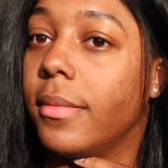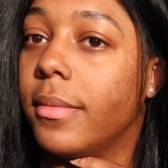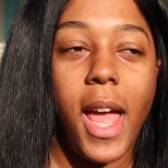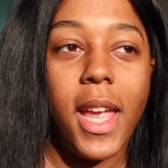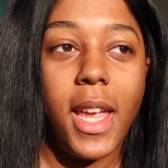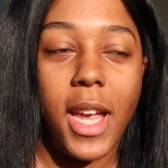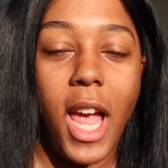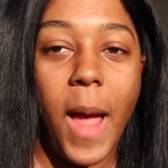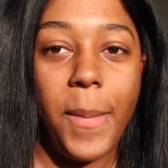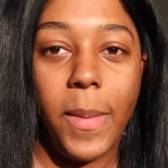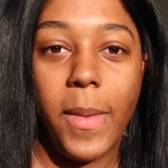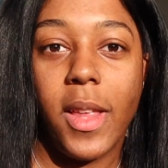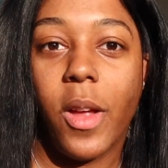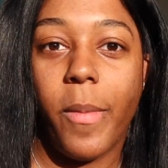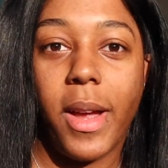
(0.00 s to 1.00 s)
I get
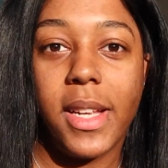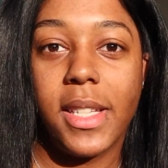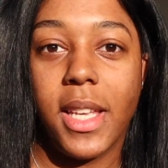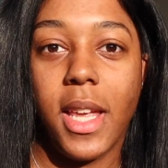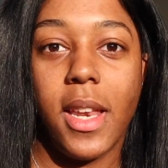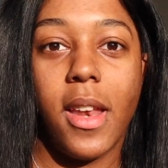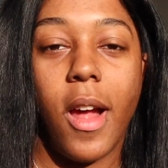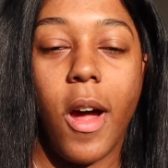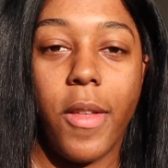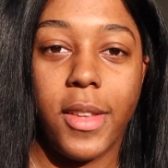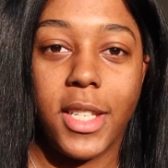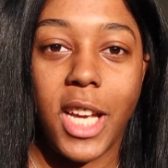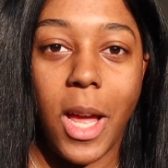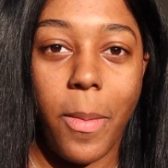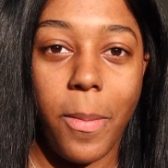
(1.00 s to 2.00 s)
complimented on my skin all the
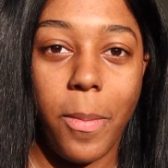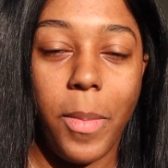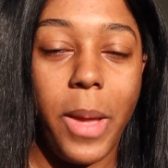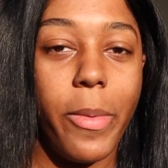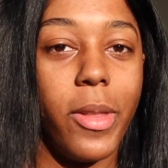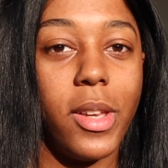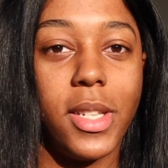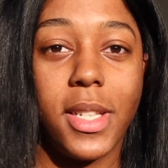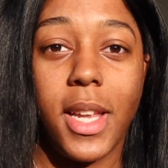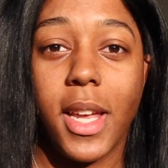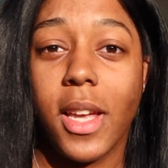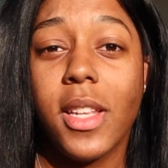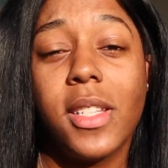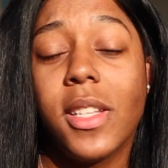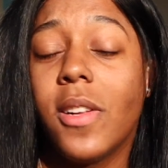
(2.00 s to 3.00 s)
time. People are just like,
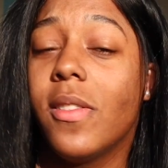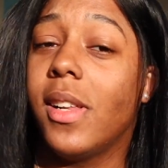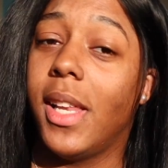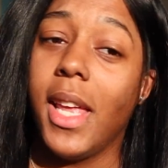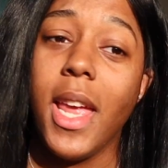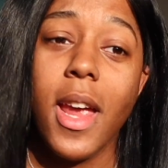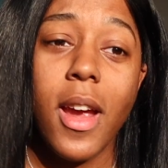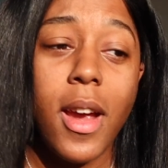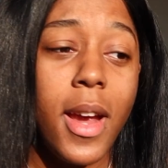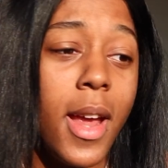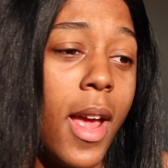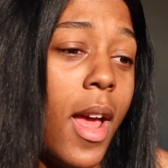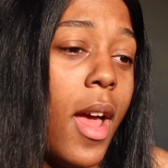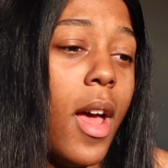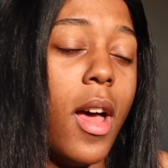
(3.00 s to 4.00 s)
it's so clear.
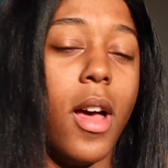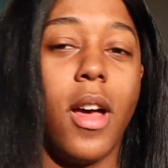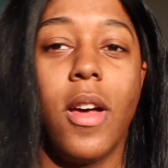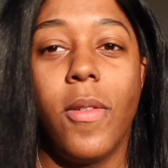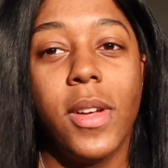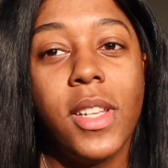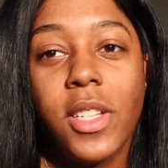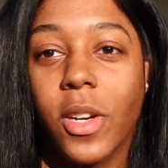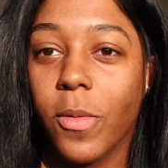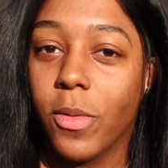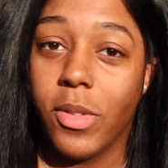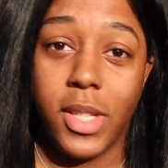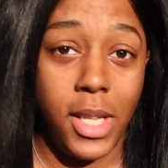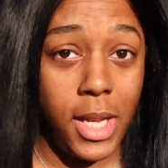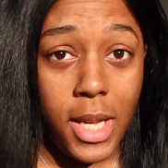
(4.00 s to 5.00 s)
Oh, it's your
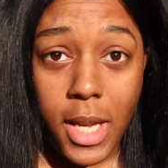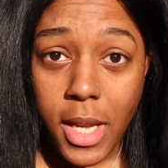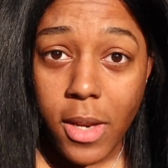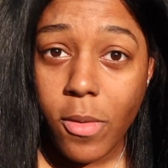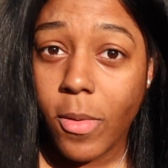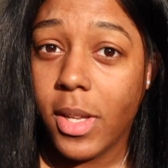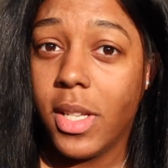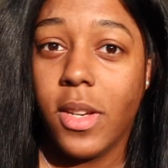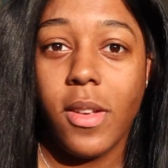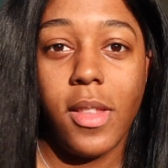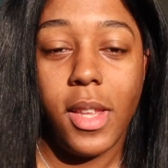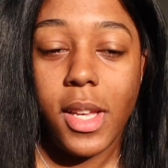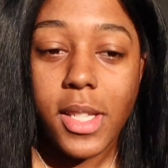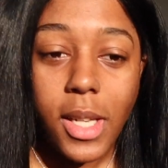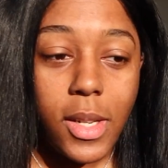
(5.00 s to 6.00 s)
routine. What's your
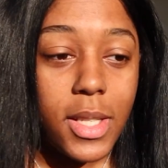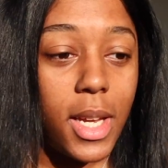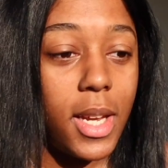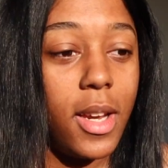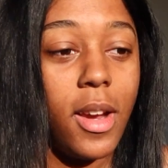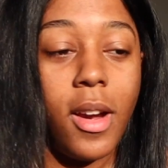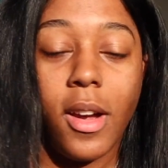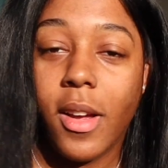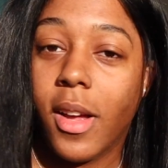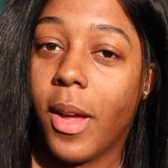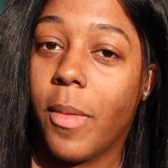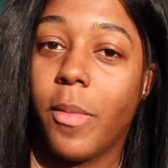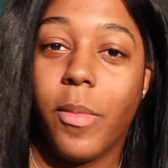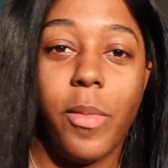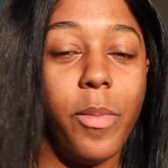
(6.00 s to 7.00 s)
this? I was like, girl,
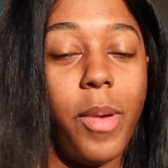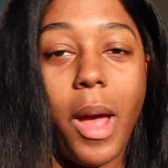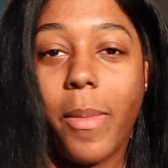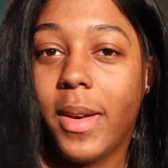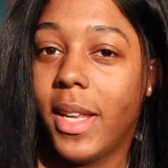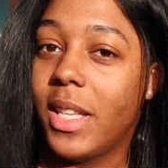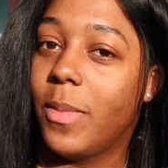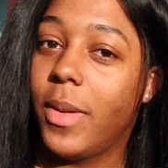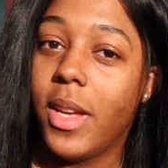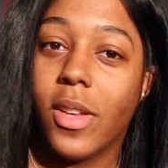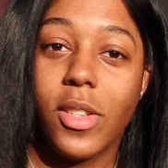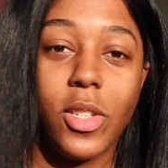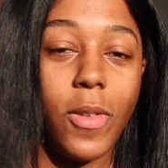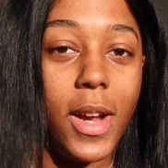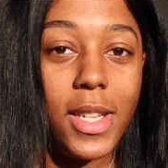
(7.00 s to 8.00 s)
I'm popping these
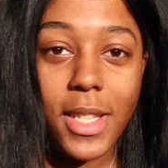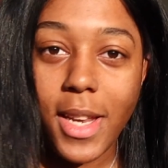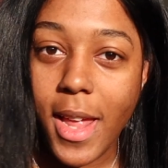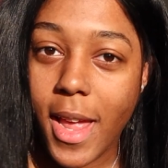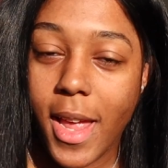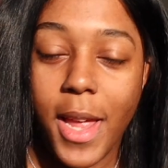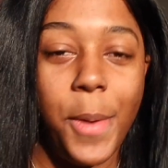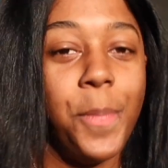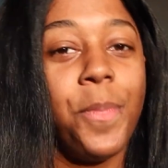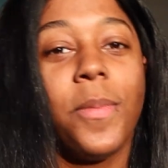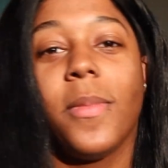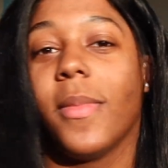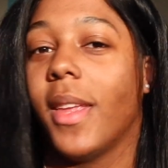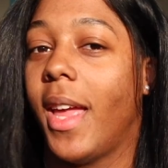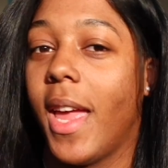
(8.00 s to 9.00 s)
pills twice a day
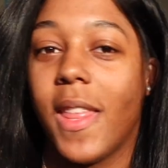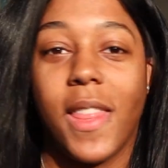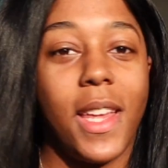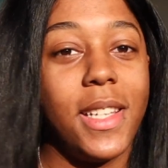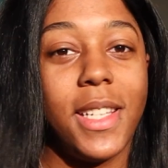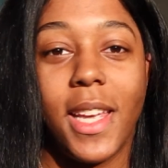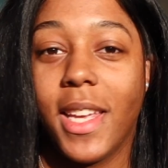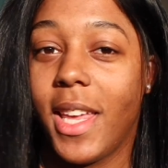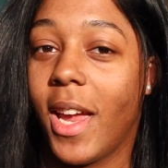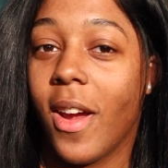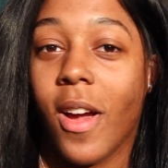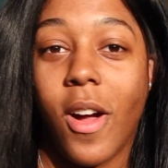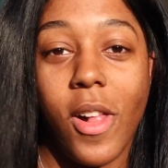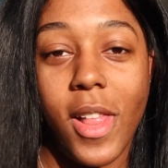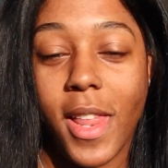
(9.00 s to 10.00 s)
and they take care
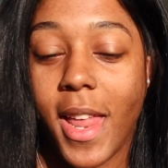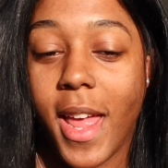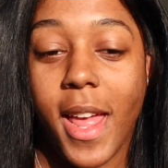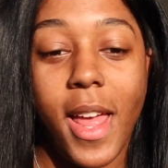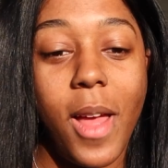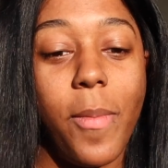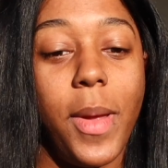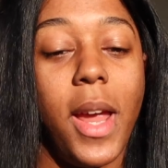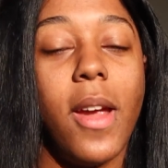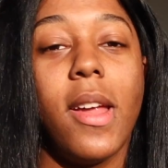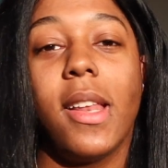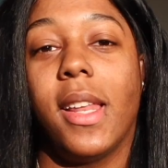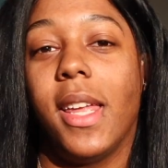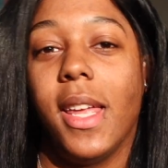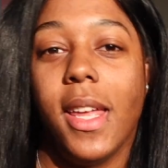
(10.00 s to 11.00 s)
of all of that.
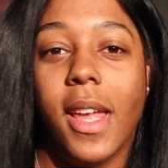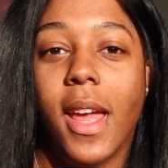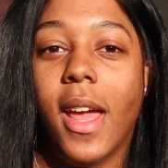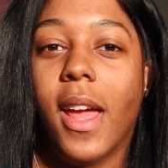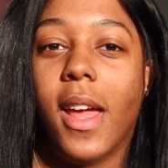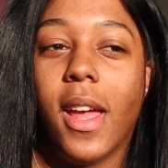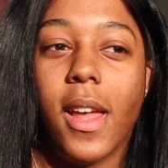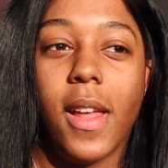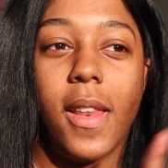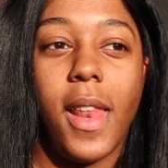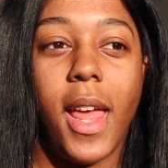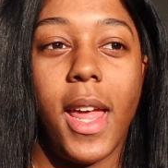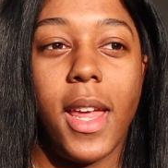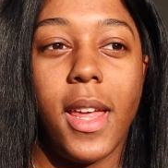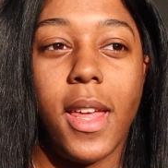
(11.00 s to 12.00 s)
Apparently,
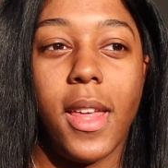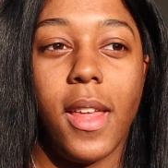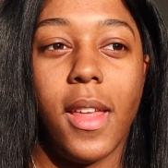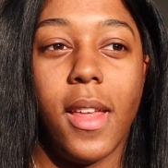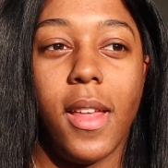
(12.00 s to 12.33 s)
like,